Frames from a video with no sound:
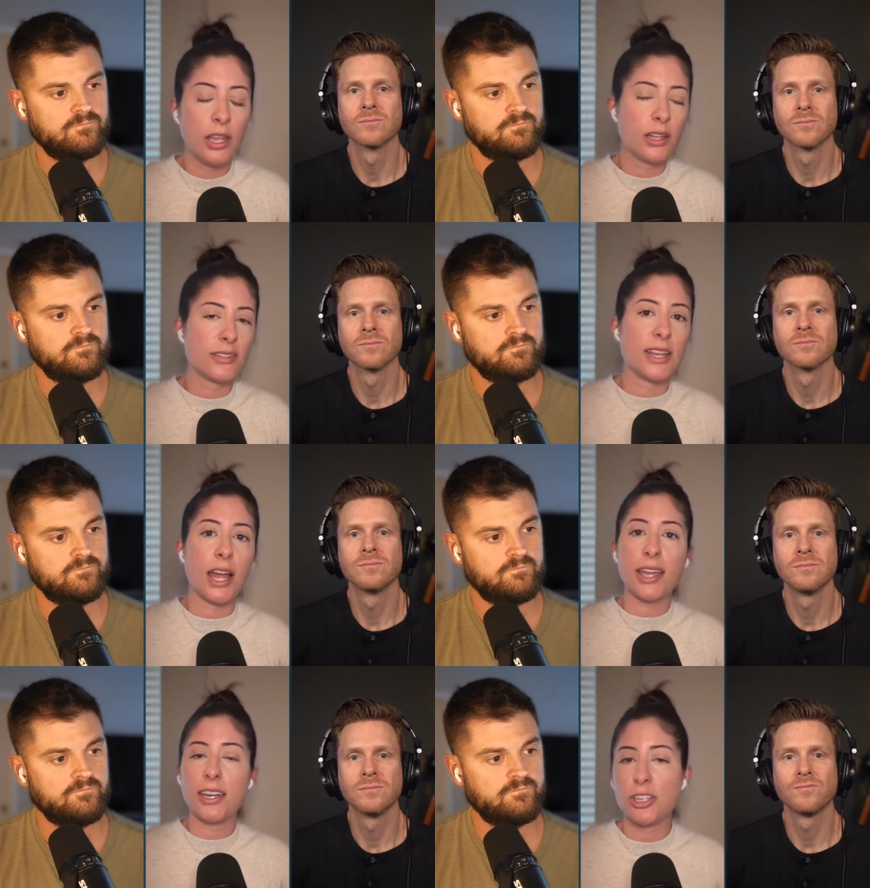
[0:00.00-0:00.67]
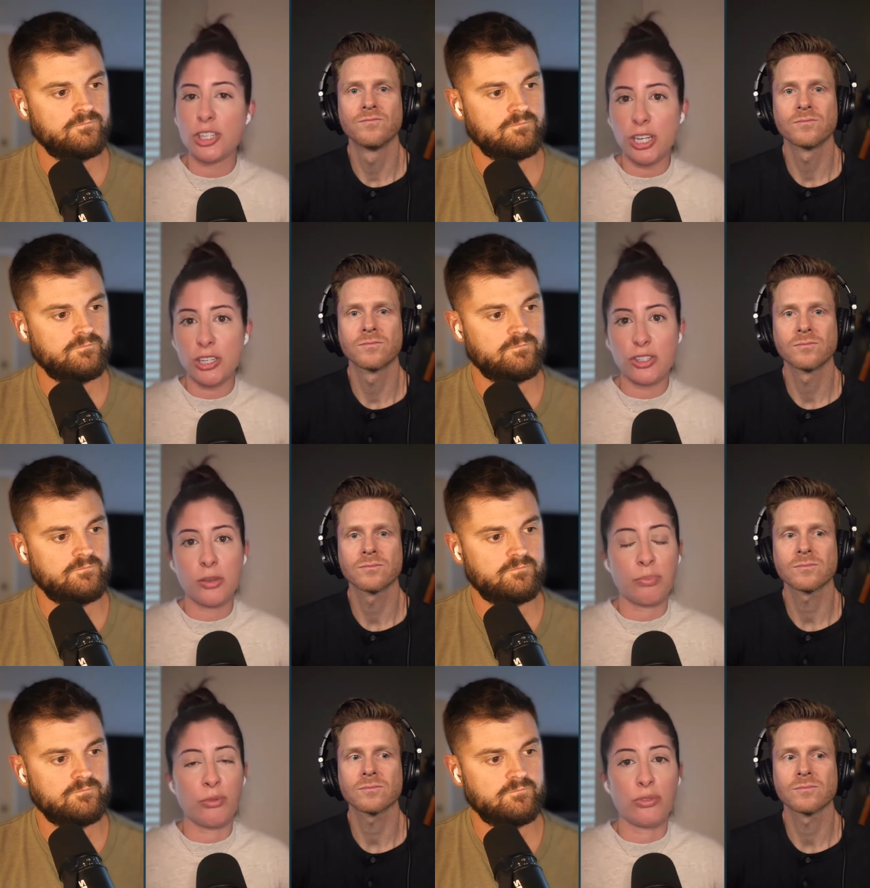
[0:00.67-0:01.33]
Speaker 1: It's not going to
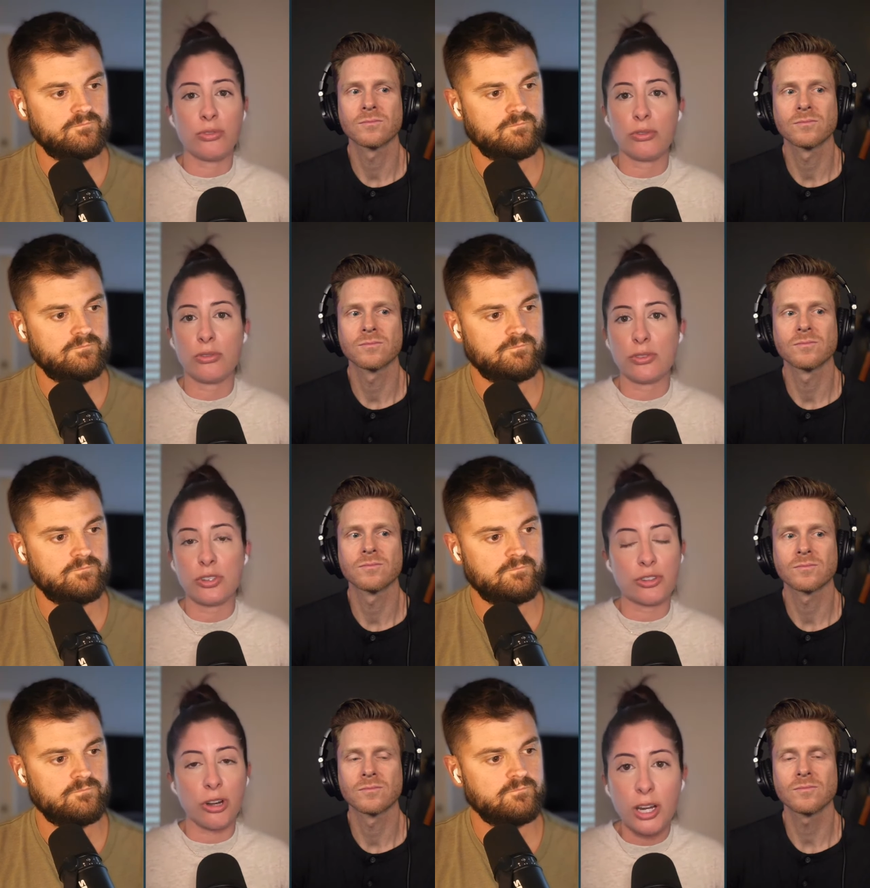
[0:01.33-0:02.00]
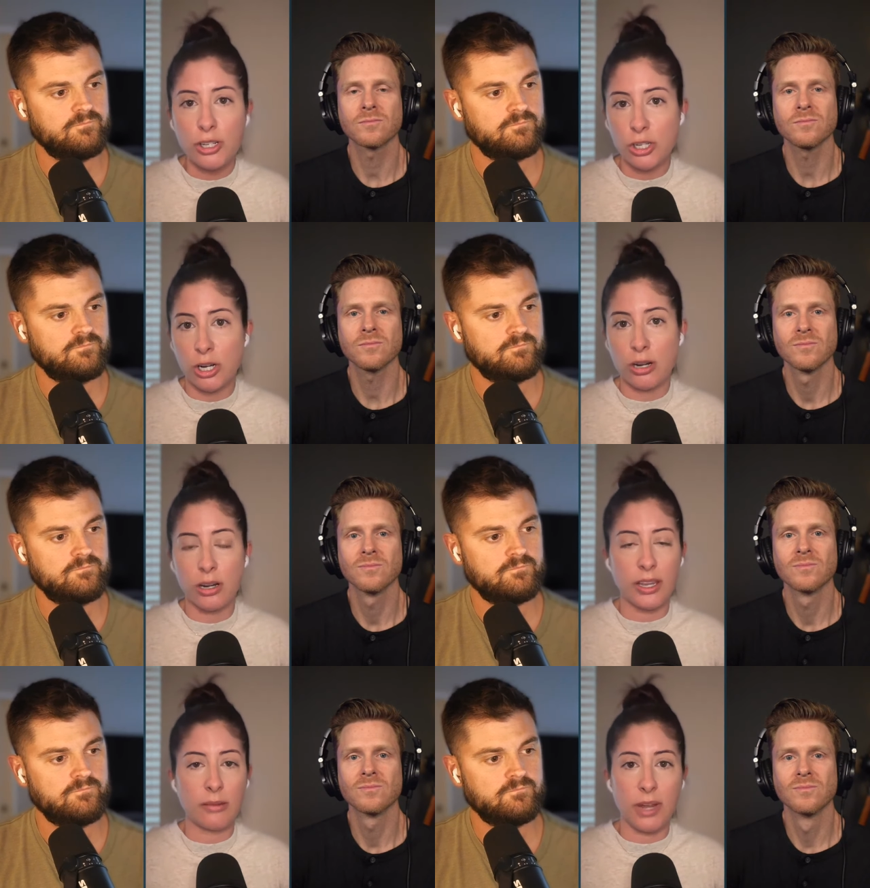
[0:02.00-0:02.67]
change the bull
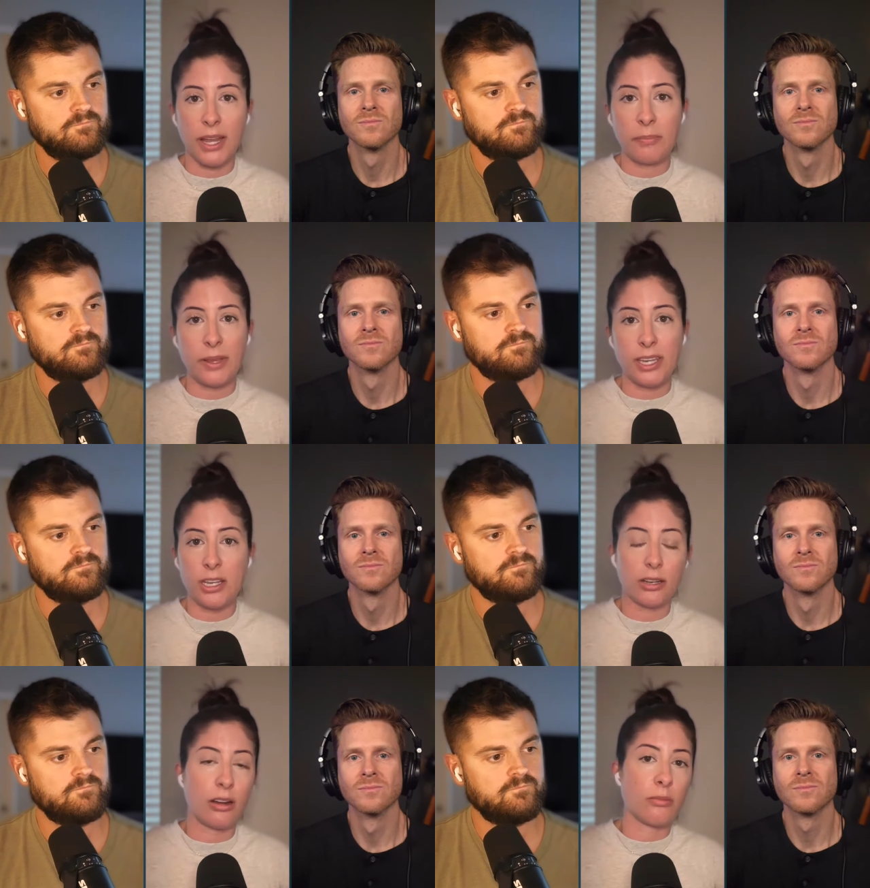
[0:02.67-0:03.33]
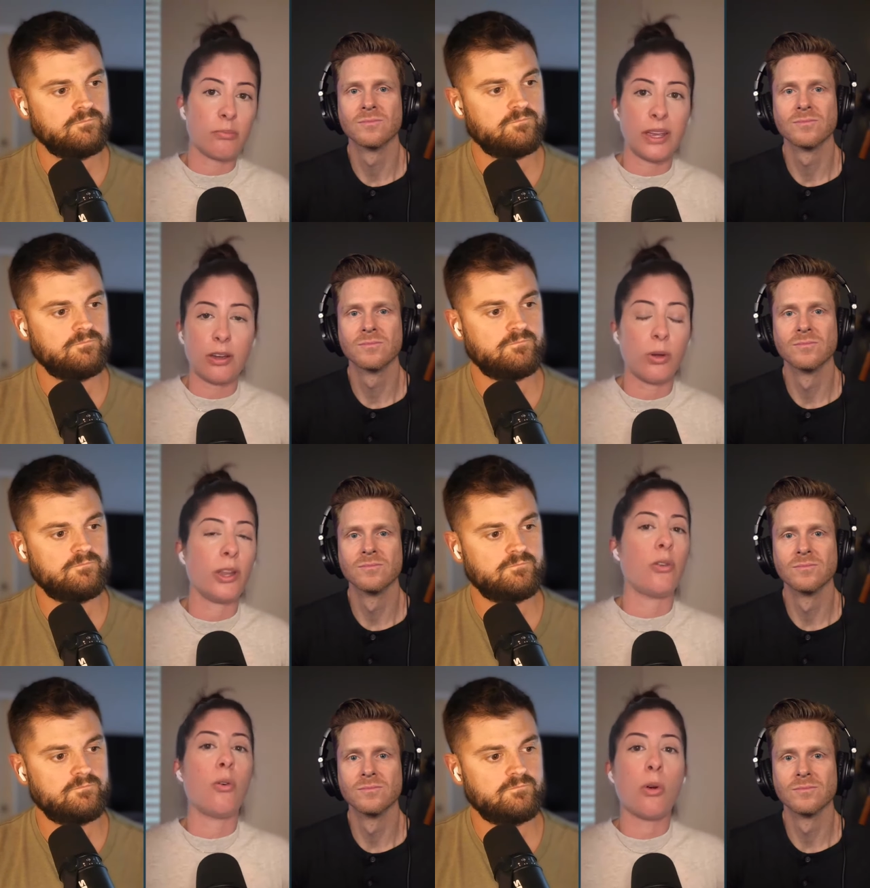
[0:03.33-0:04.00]
structure, in my opinion, on
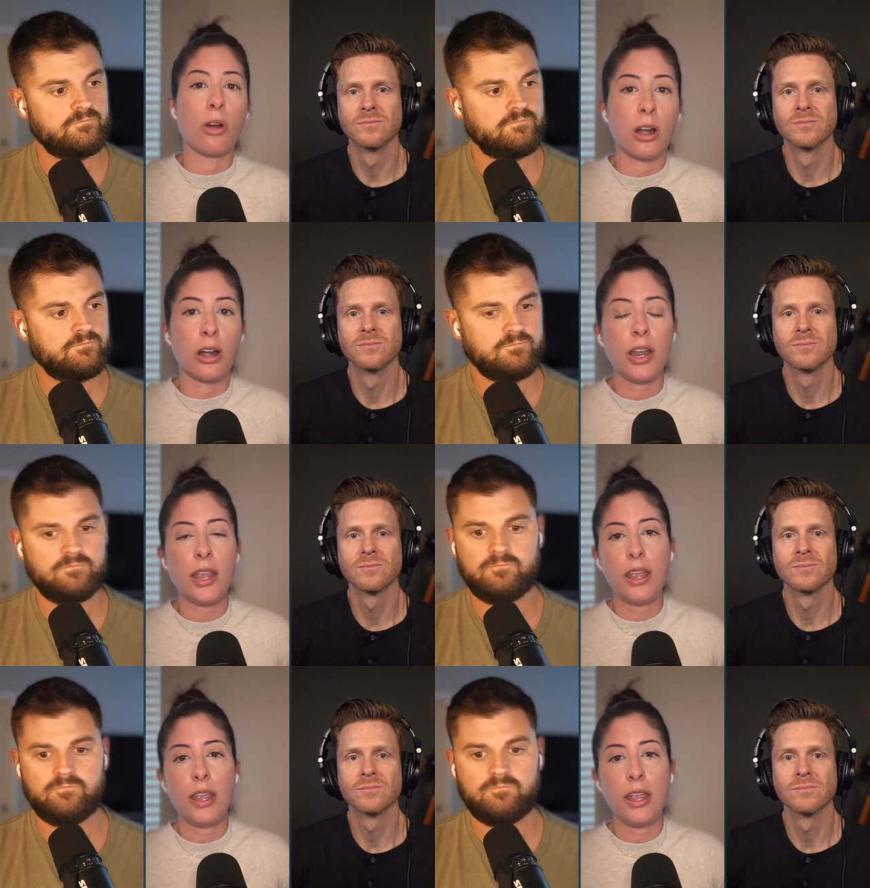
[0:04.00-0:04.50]
Bitcoin or